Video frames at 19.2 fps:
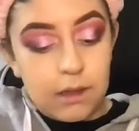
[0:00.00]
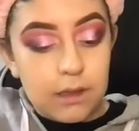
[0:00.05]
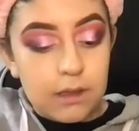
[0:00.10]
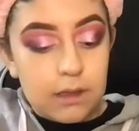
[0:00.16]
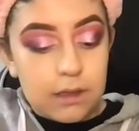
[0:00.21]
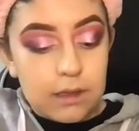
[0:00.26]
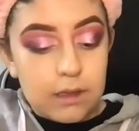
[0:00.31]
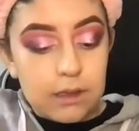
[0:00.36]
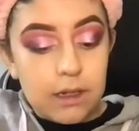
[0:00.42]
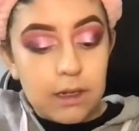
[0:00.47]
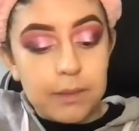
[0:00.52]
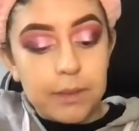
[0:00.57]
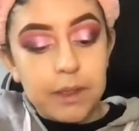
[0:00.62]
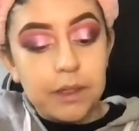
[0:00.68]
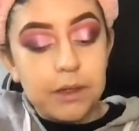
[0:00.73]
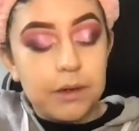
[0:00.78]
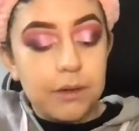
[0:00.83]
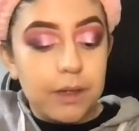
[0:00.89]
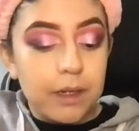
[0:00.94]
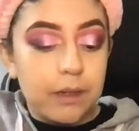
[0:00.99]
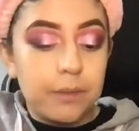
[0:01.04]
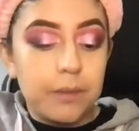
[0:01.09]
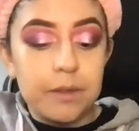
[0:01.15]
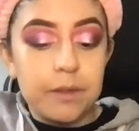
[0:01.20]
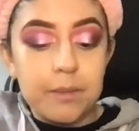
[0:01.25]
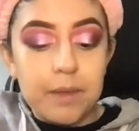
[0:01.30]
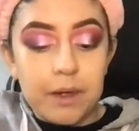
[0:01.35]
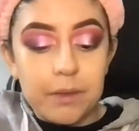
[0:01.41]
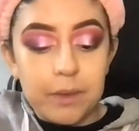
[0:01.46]
So now I'm going to go in
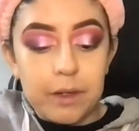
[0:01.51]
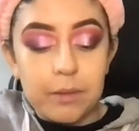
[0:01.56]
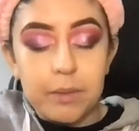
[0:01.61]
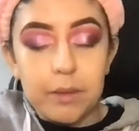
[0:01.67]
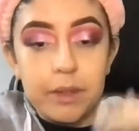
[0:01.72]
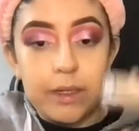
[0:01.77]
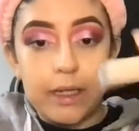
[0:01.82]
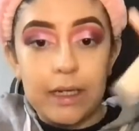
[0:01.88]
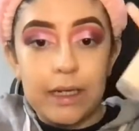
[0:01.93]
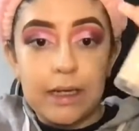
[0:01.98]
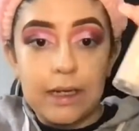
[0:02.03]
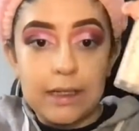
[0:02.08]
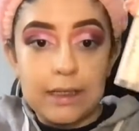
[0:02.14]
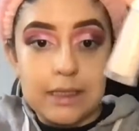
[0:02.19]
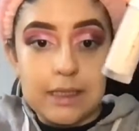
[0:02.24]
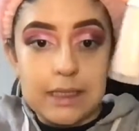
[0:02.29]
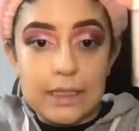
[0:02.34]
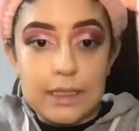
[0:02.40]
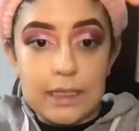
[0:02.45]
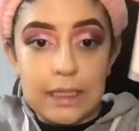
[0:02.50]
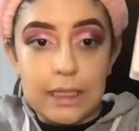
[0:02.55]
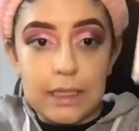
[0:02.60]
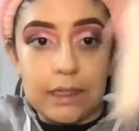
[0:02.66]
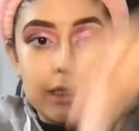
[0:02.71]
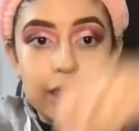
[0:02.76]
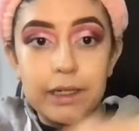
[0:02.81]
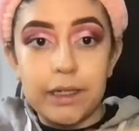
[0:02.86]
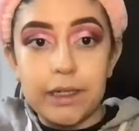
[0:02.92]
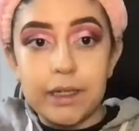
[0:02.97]
with my Rare Beauty
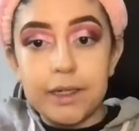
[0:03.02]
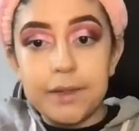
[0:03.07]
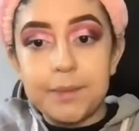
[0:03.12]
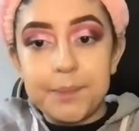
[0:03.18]
concealer.